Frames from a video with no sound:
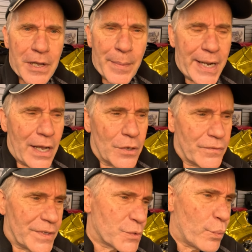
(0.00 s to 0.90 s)
coming out
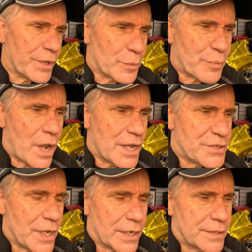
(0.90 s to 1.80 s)
over this winter
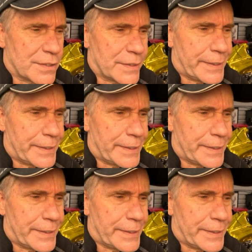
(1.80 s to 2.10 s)
project.